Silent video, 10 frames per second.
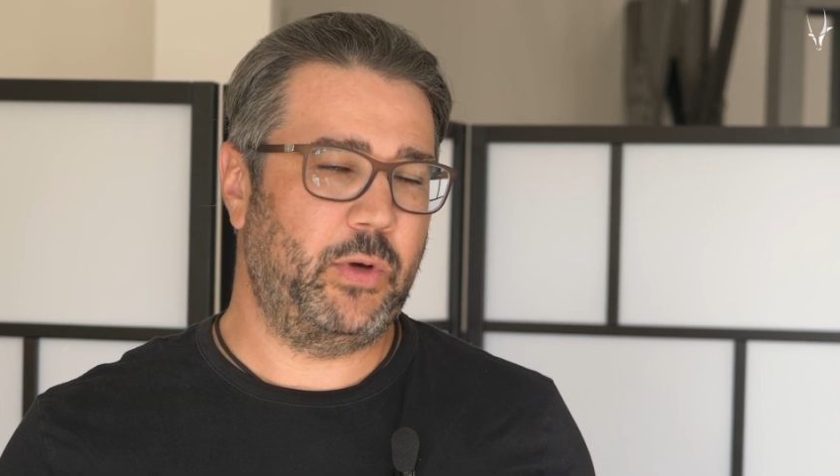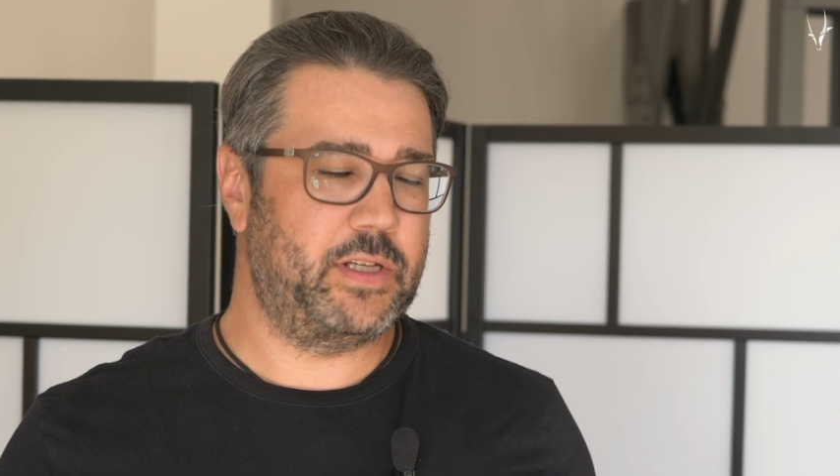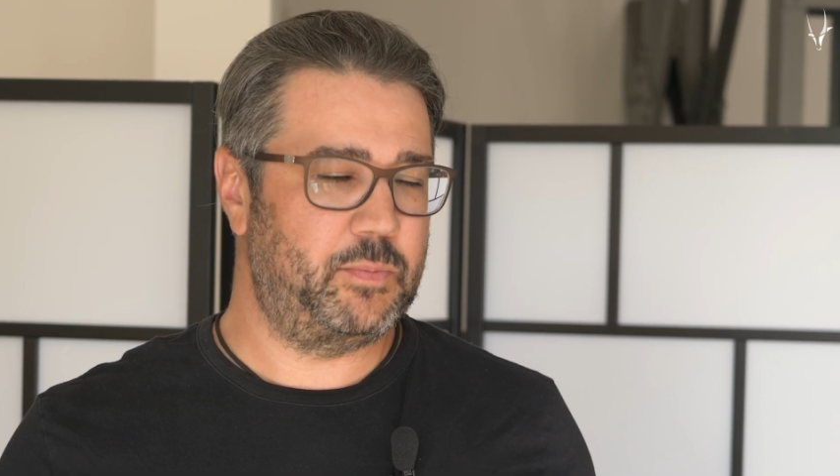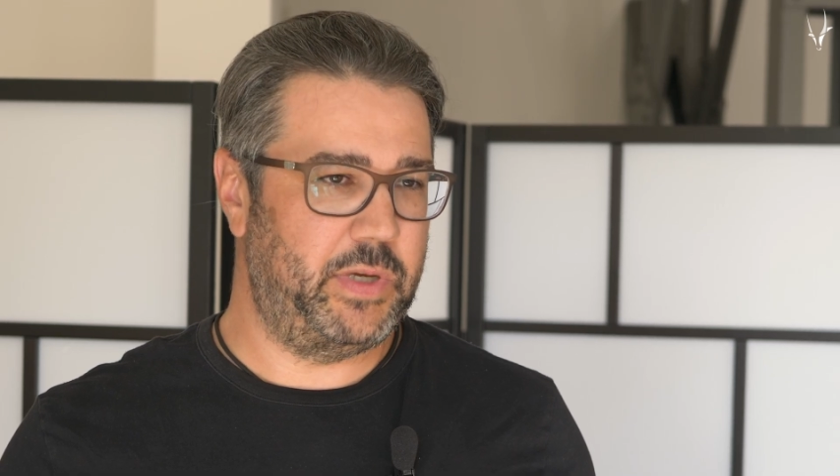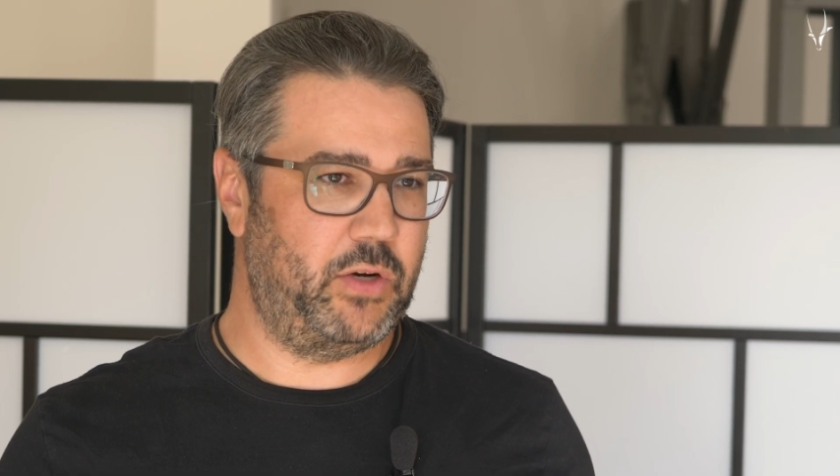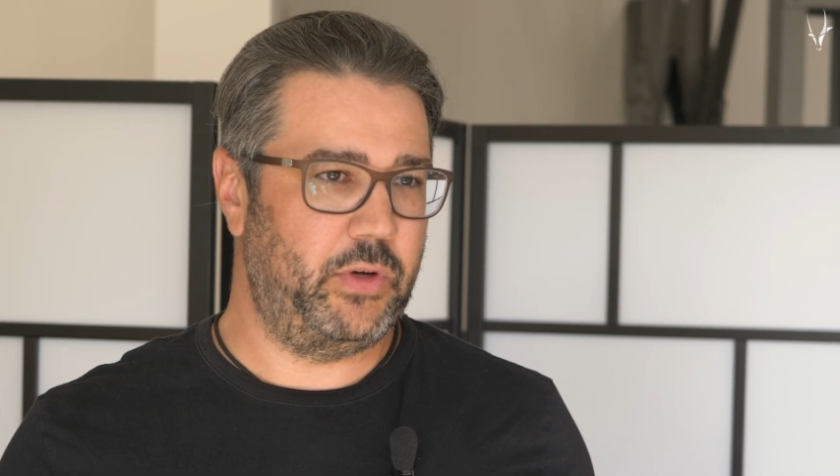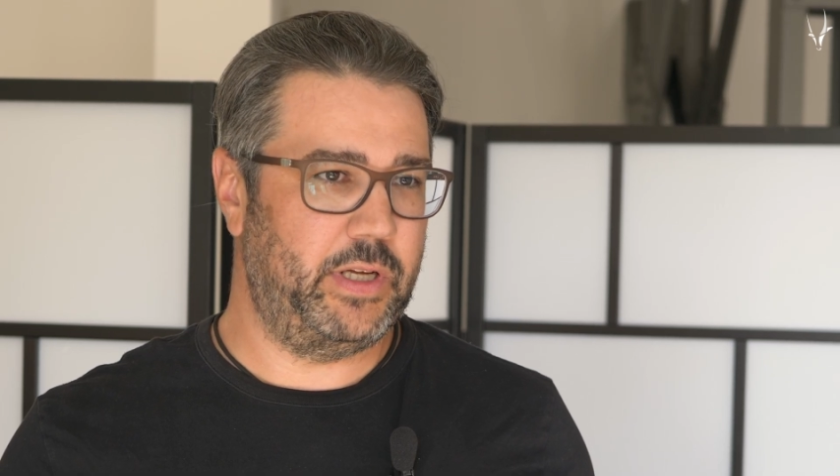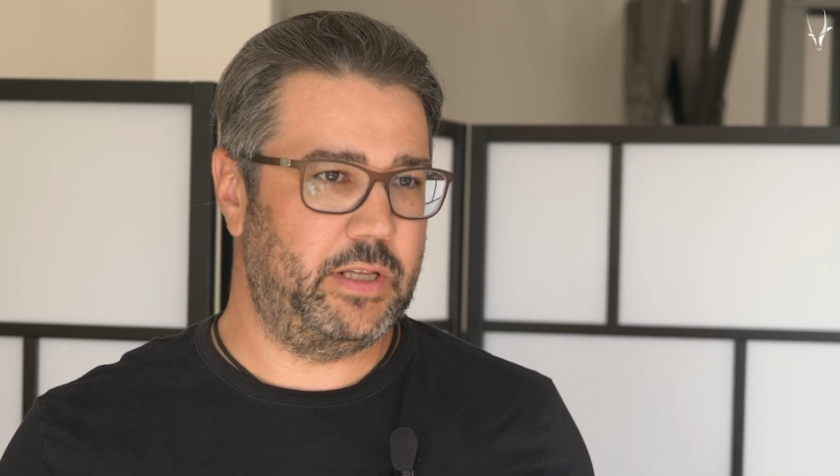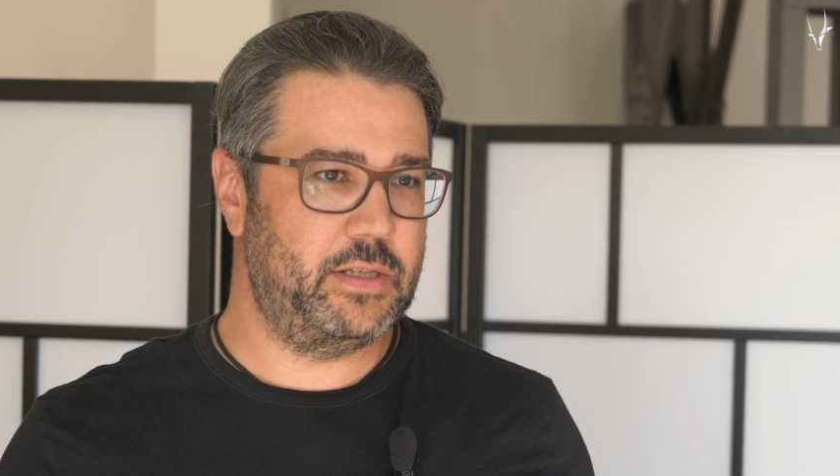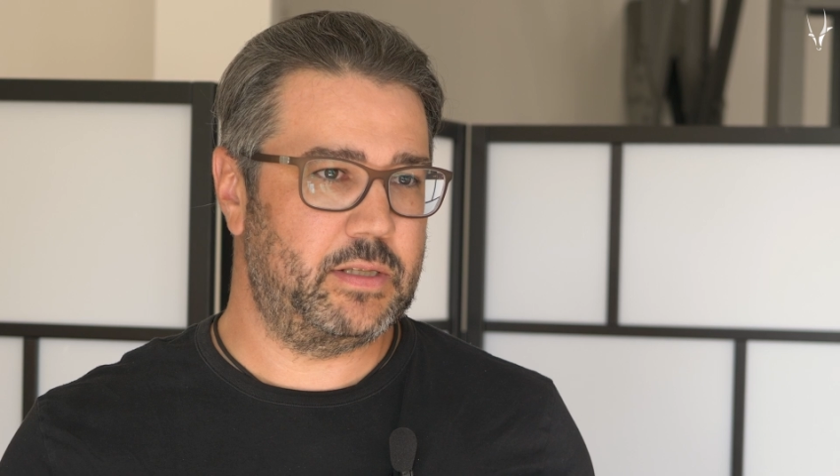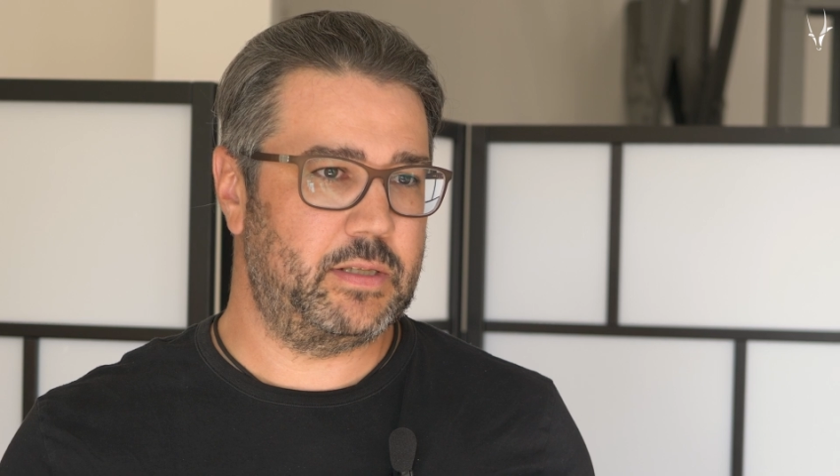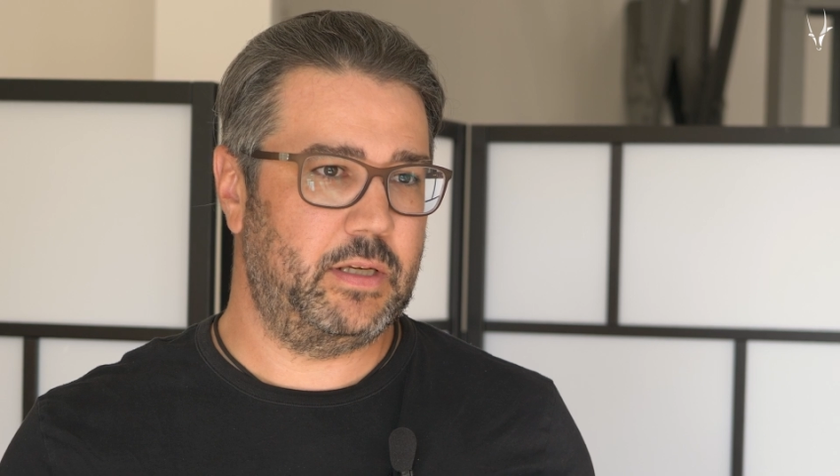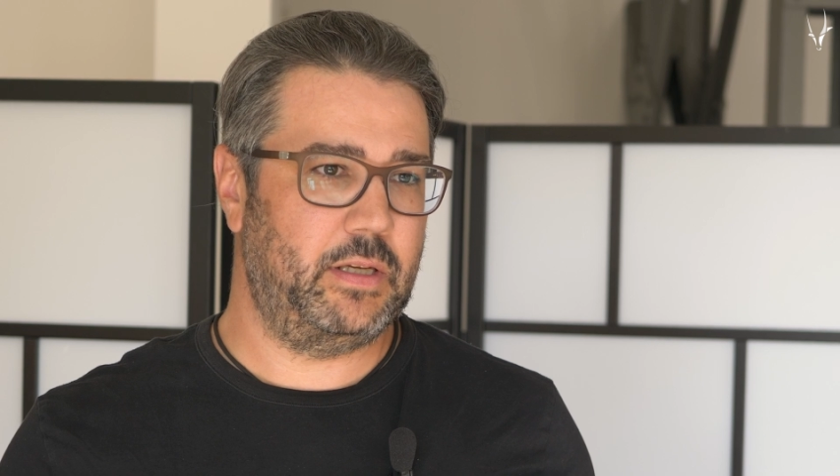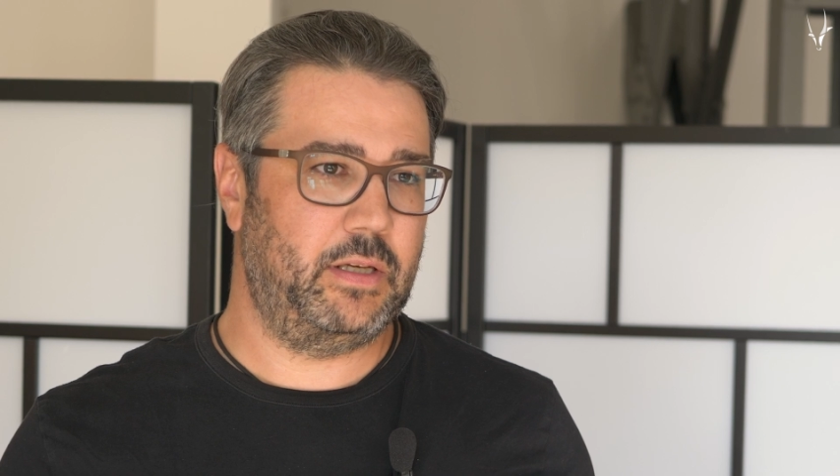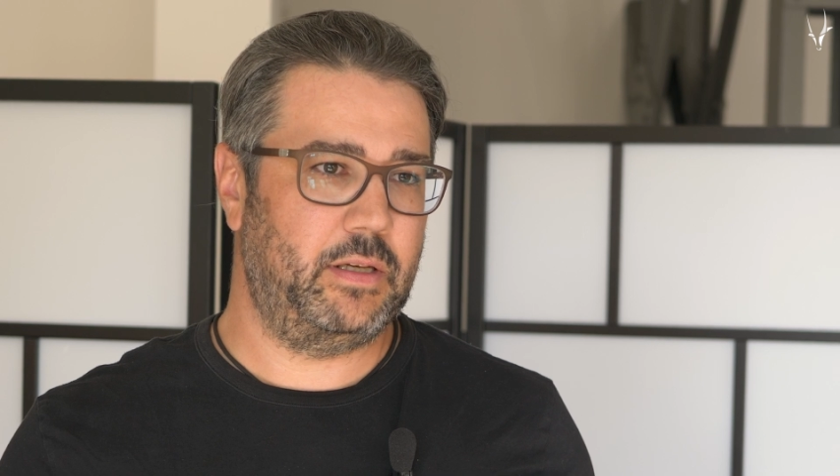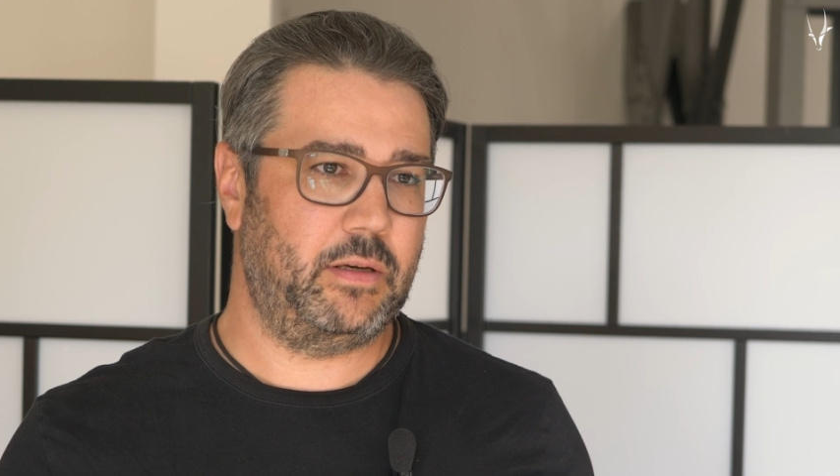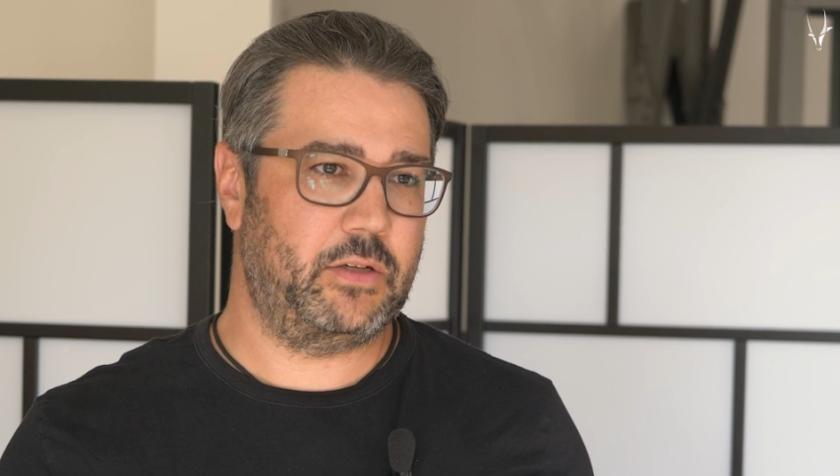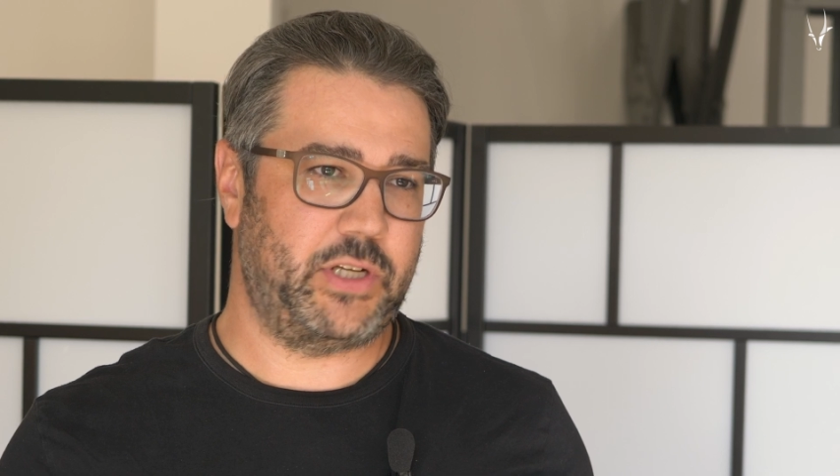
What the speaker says: experience in